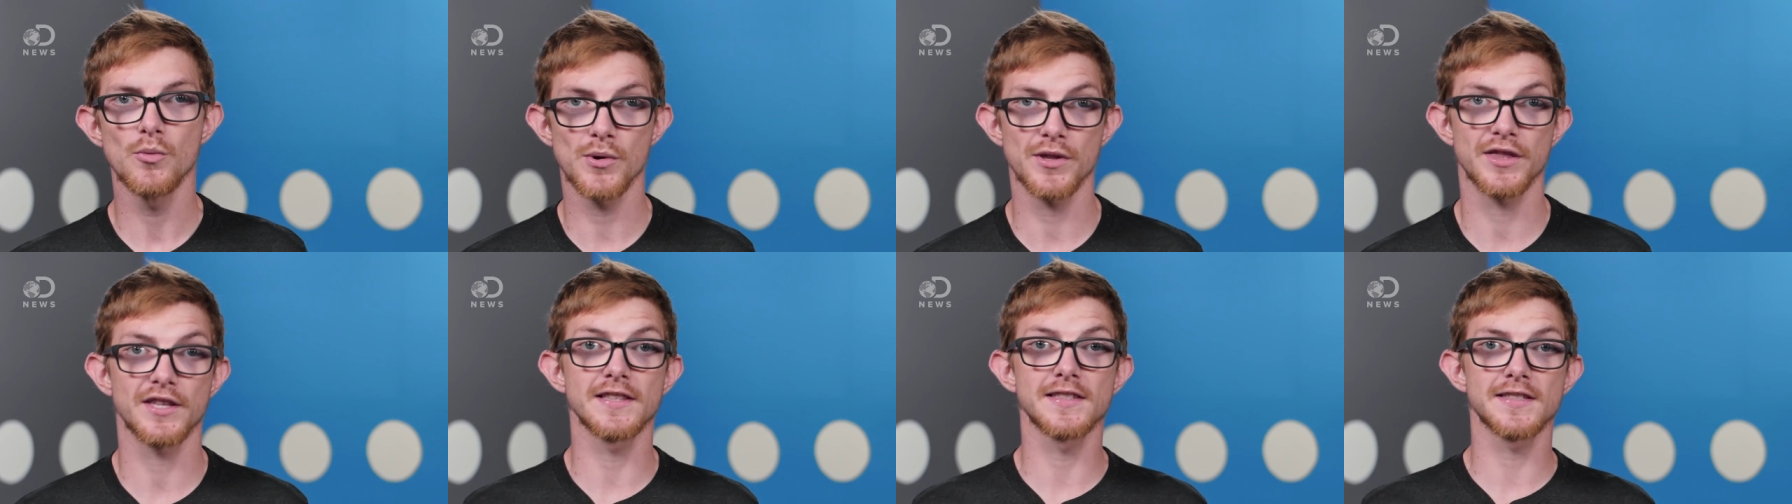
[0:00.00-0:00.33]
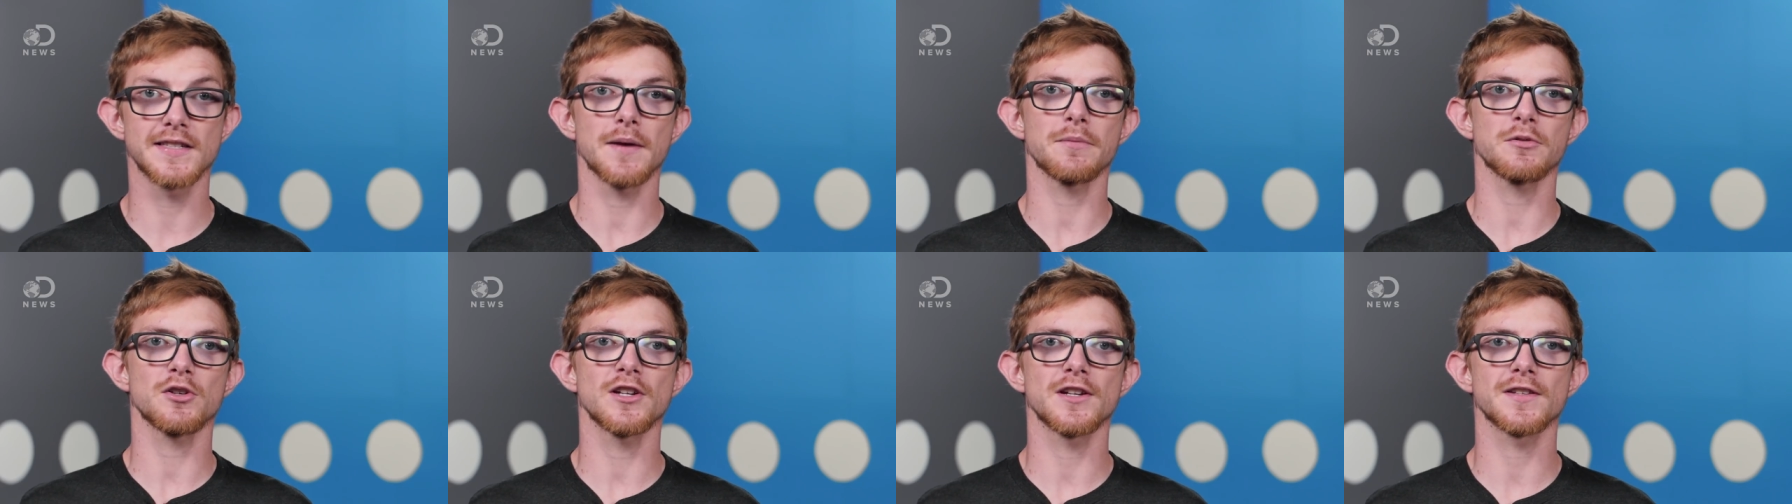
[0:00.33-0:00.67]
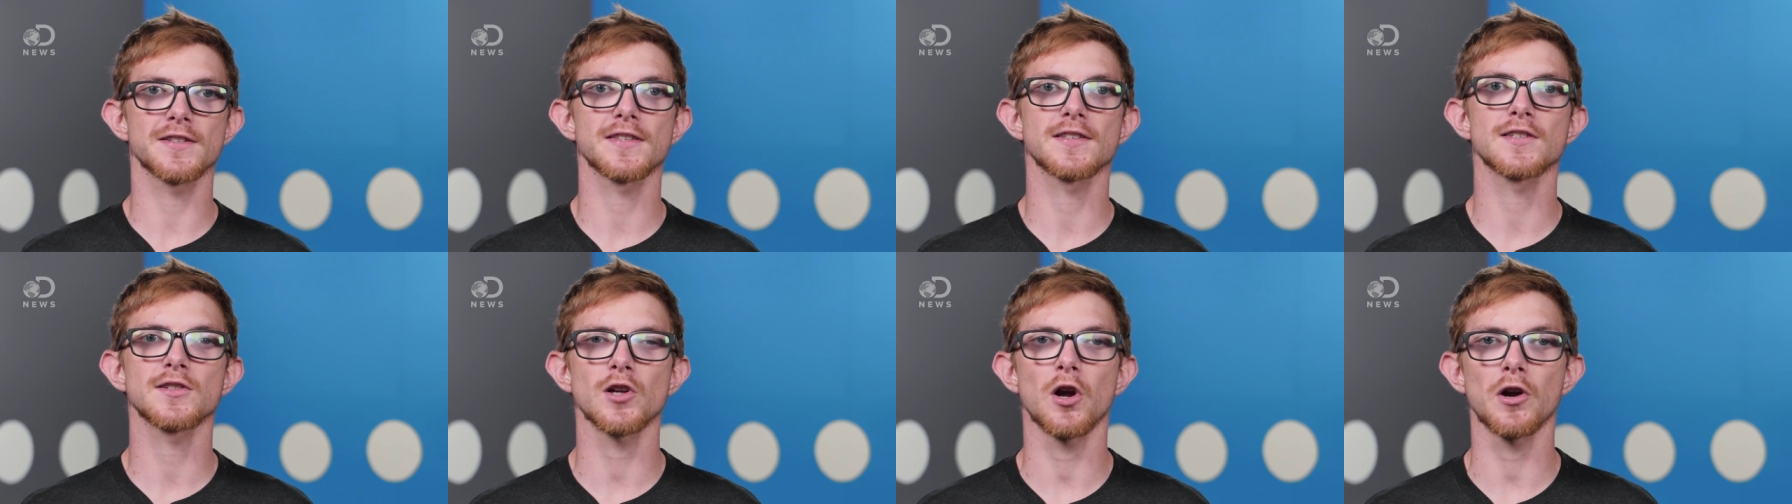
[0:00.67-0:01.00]
With conception as
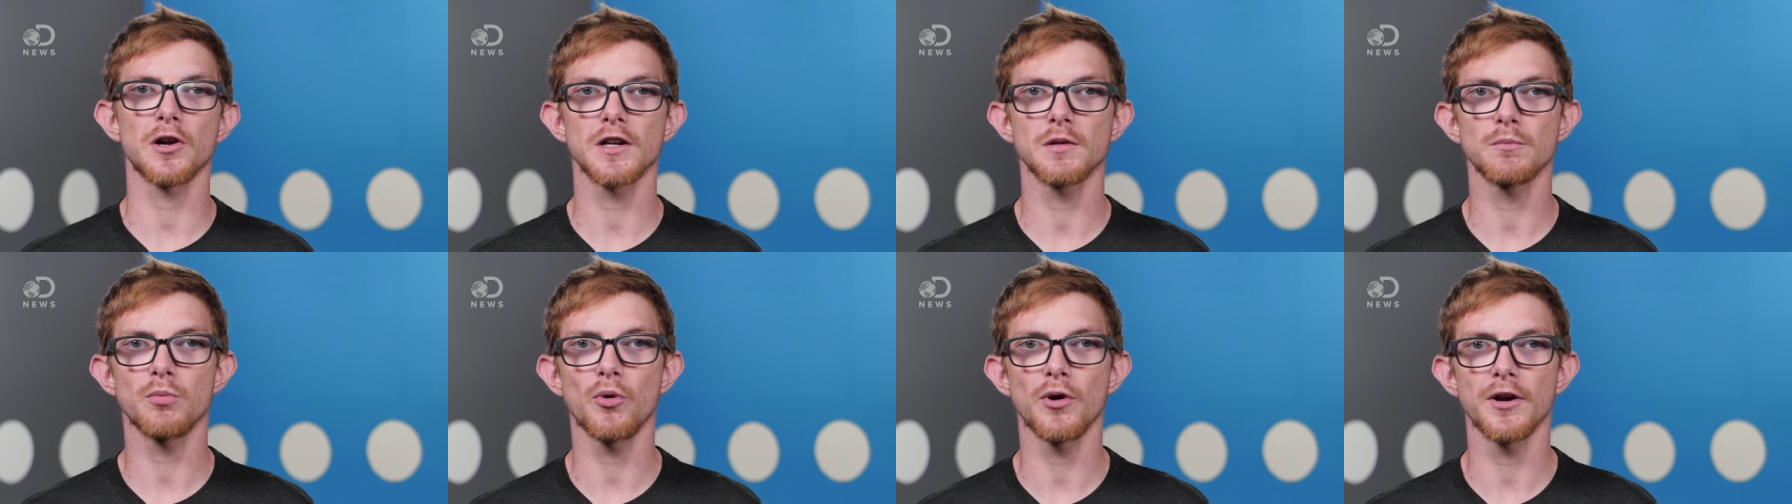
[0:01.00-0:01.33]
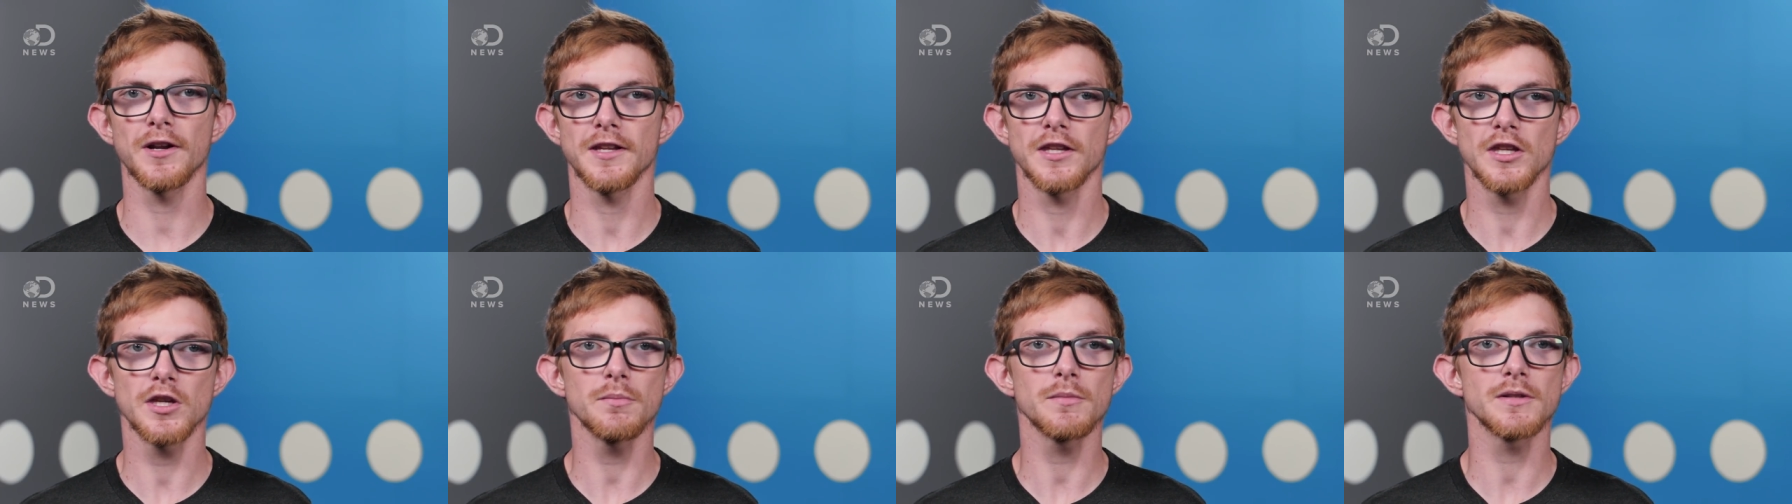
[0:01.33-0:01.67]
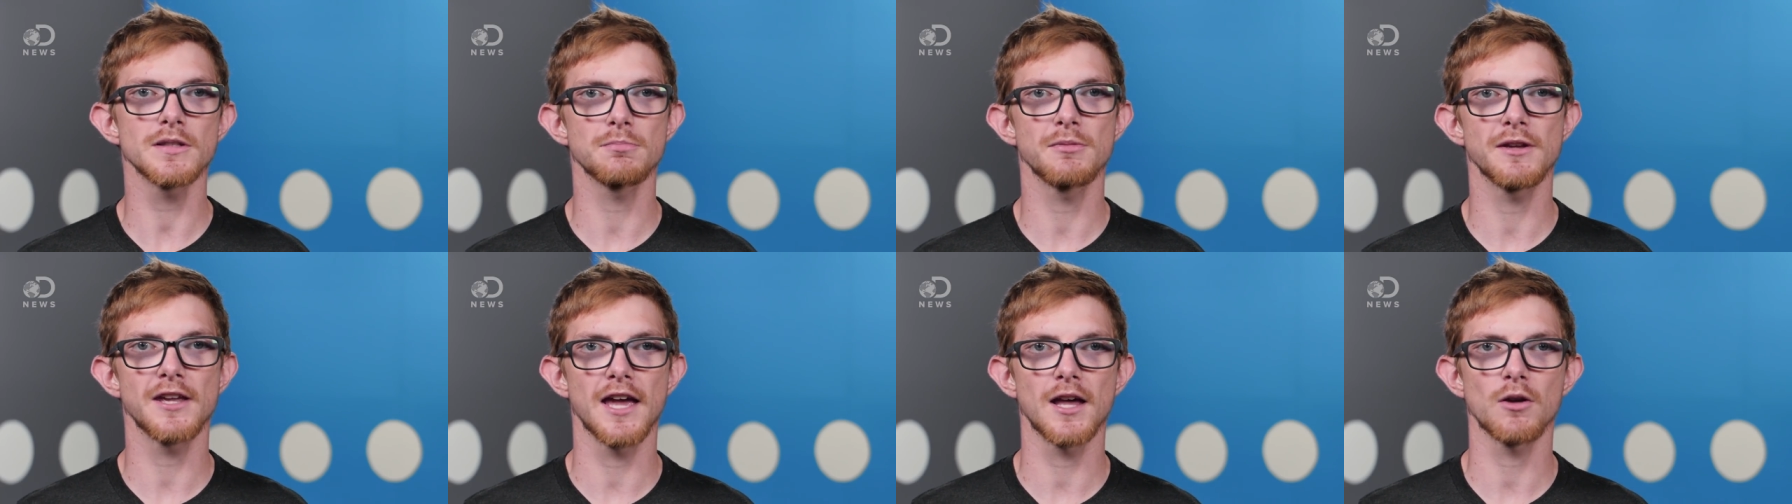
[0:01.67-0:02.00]
the starting point, humans
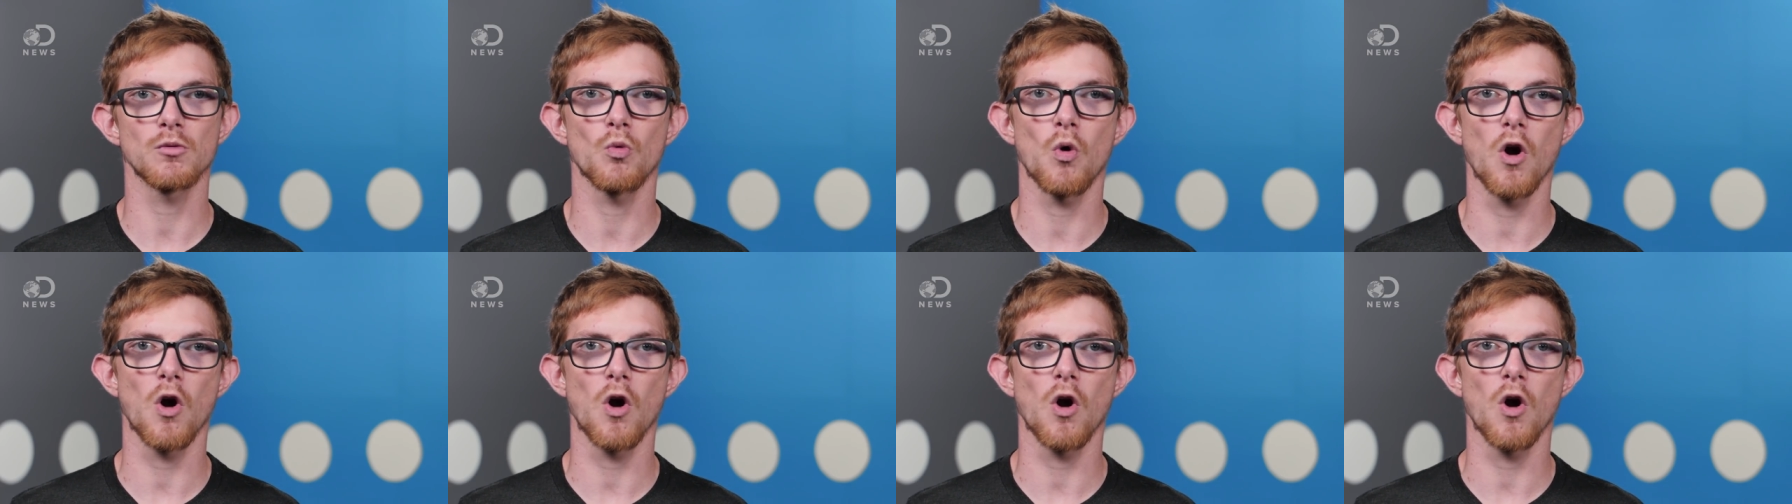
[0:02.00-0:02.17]
began